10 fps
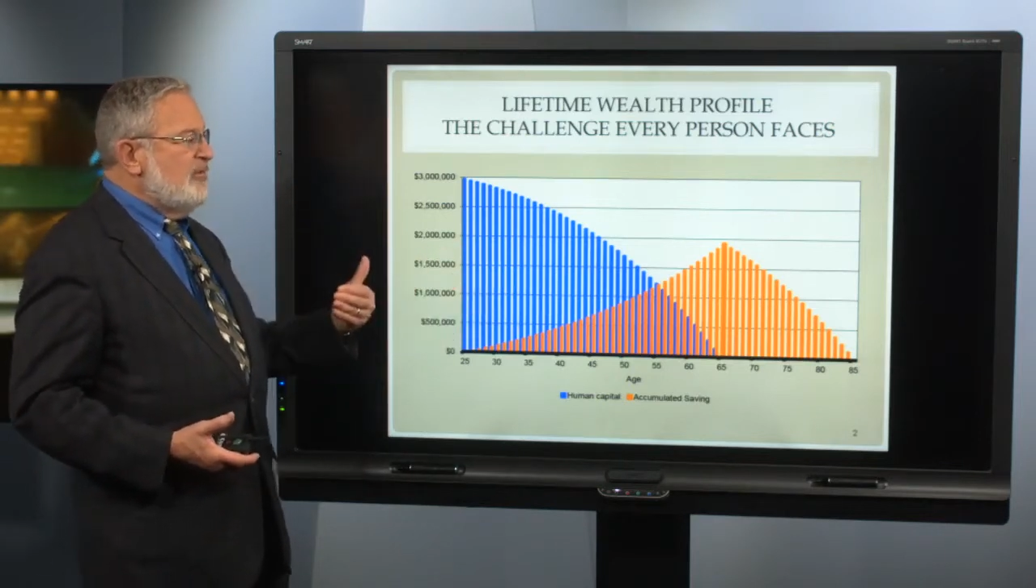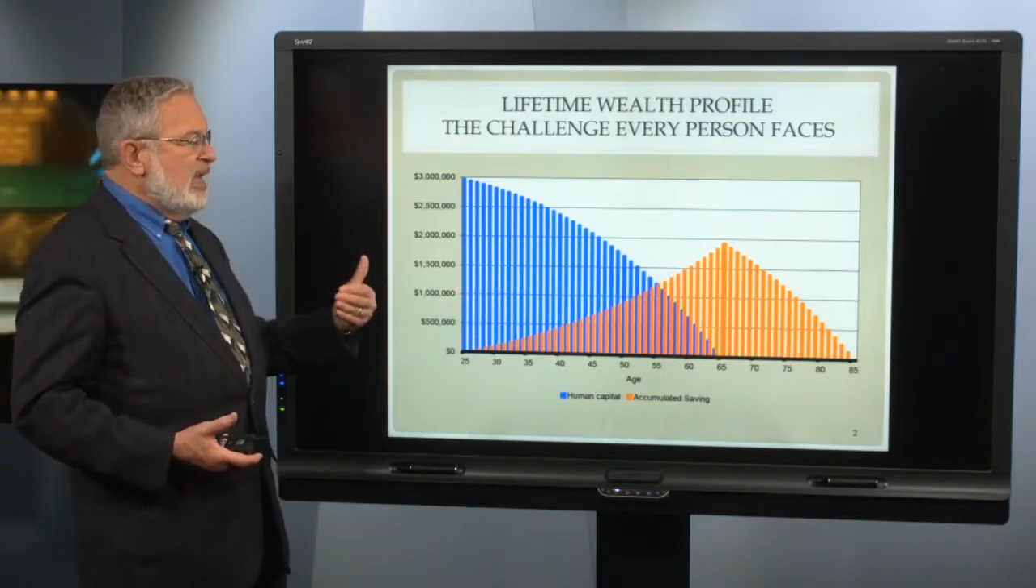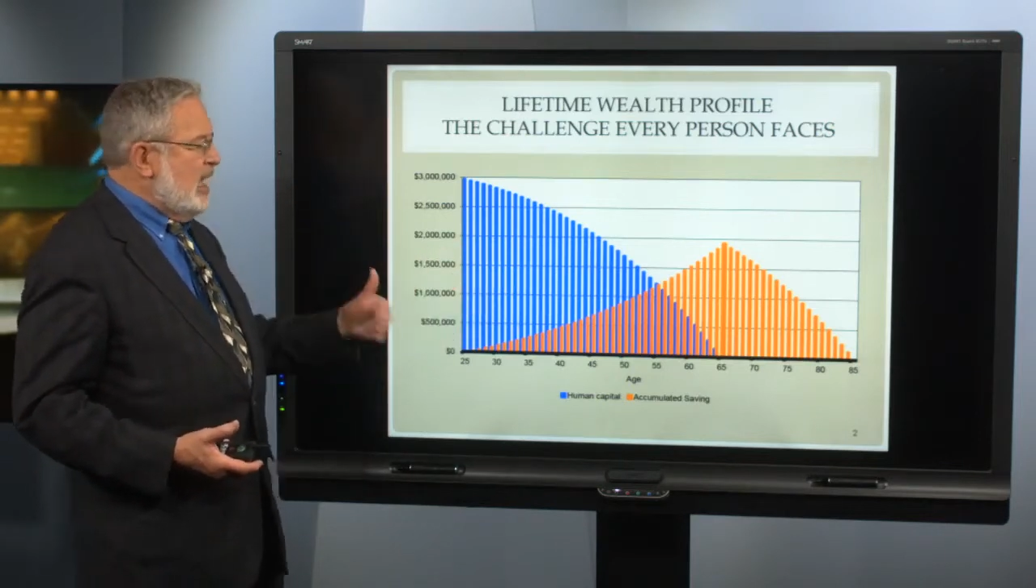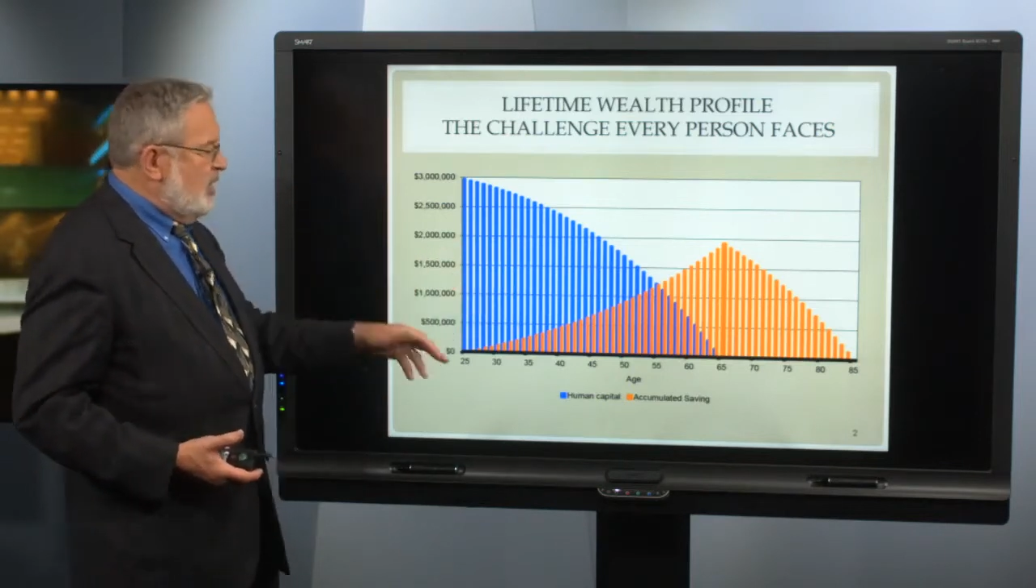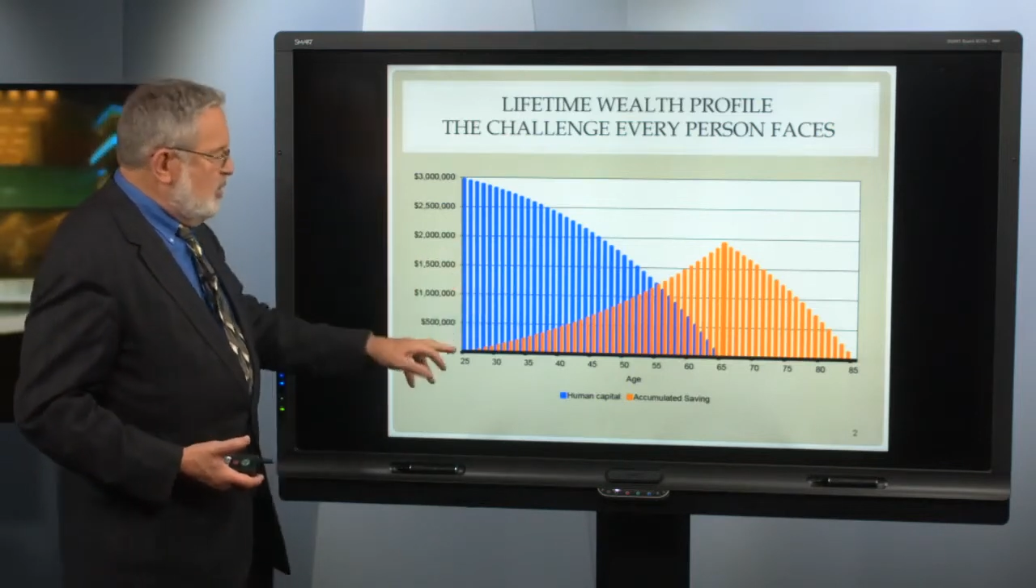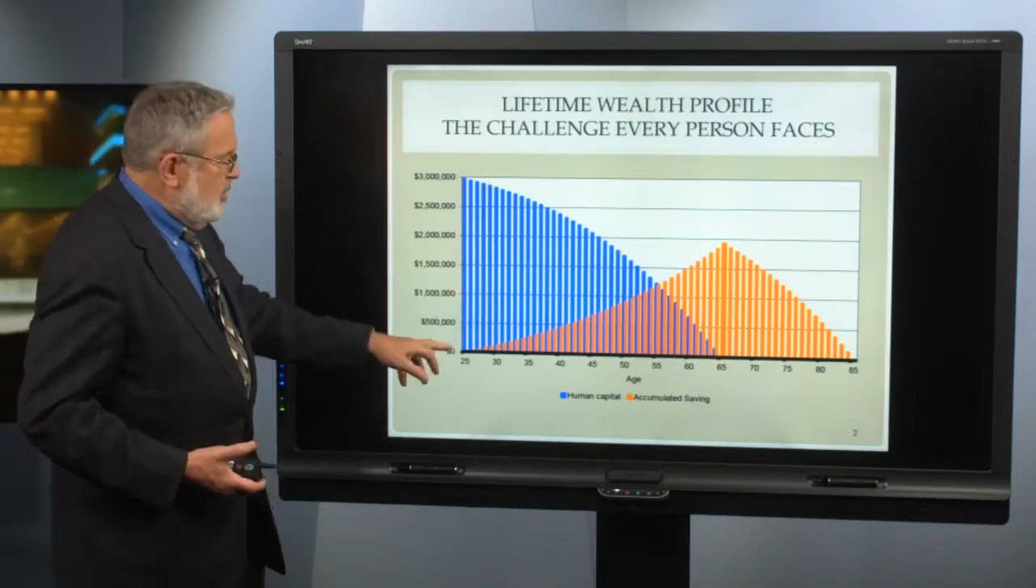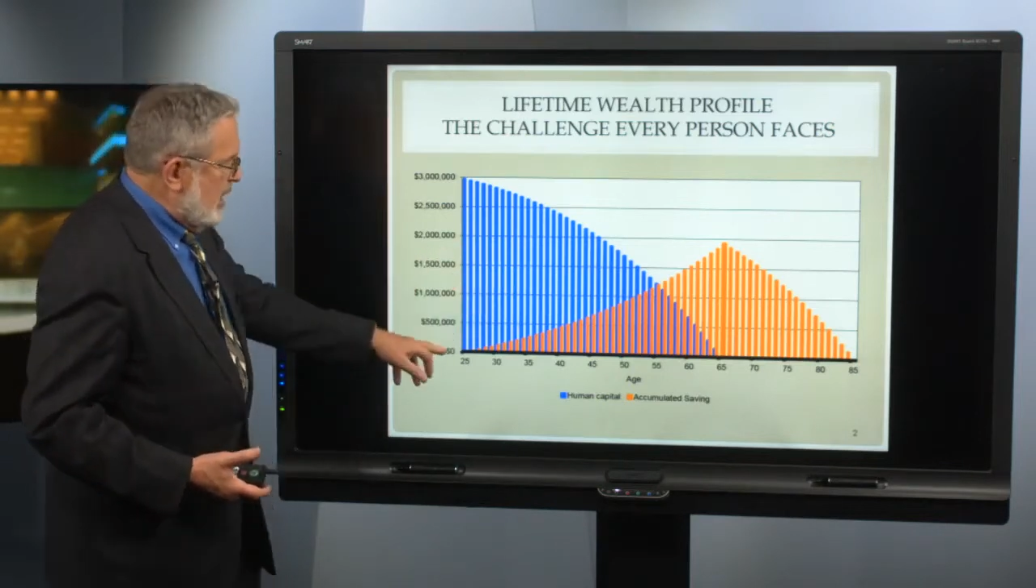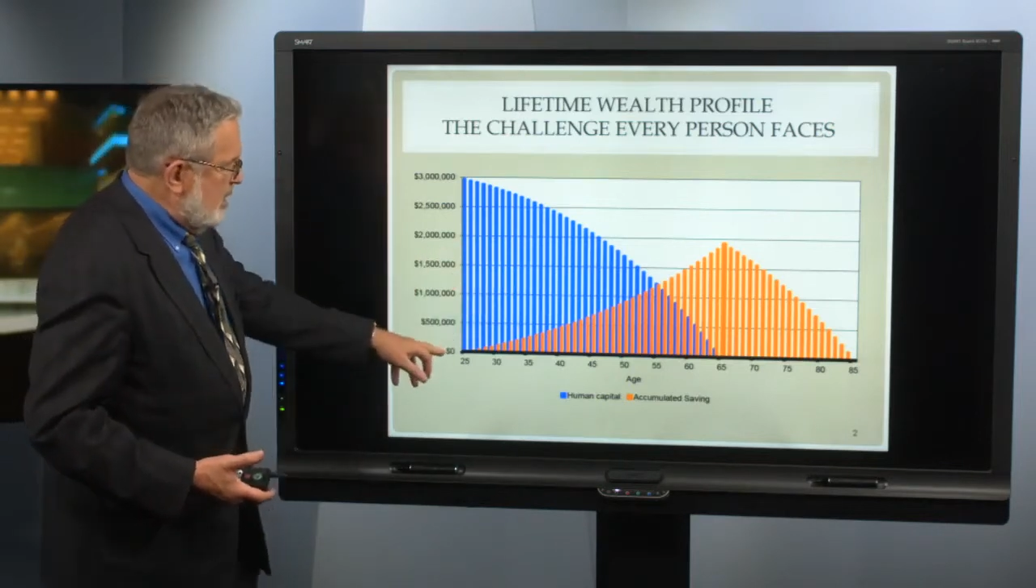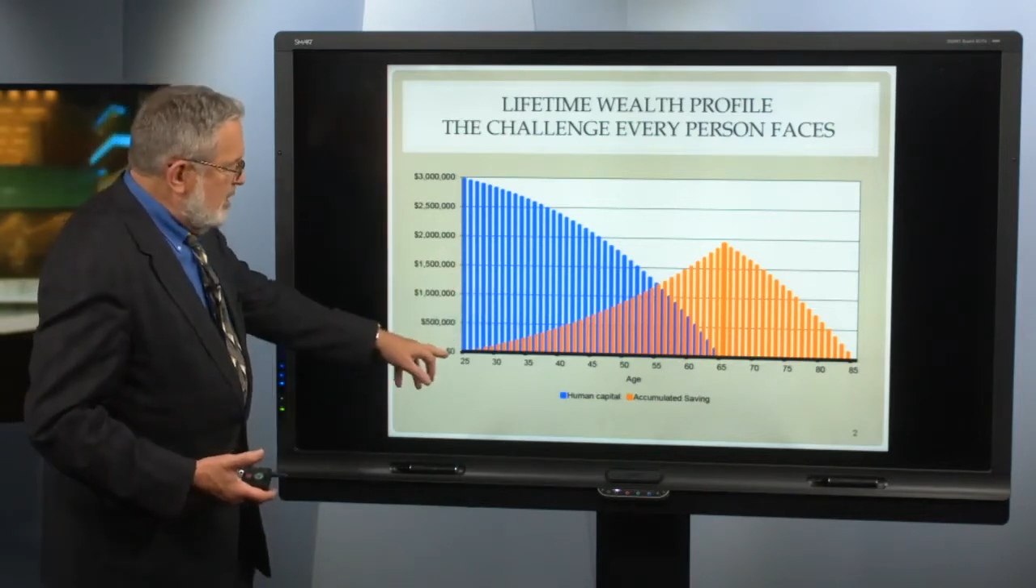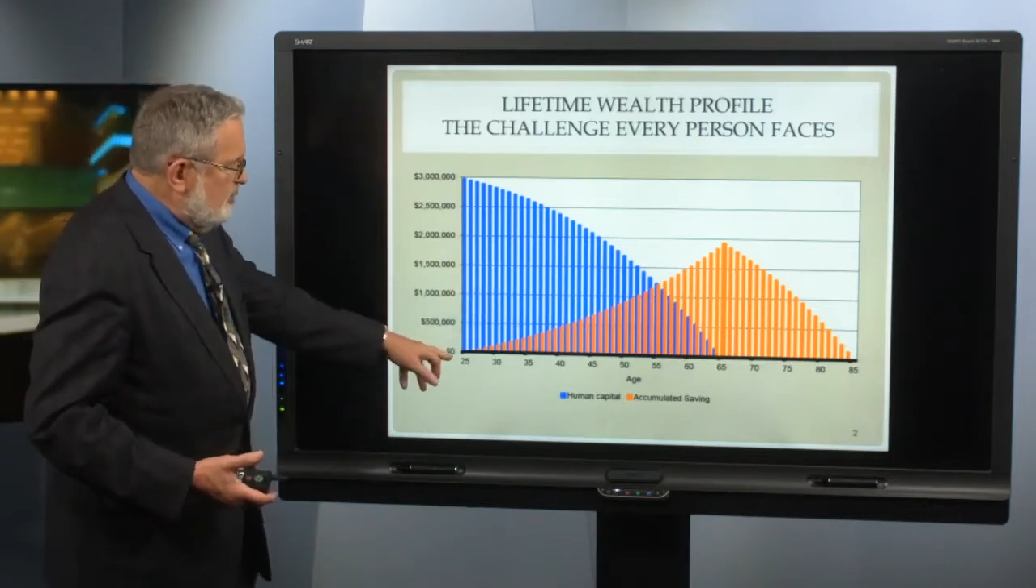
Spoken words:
value at it.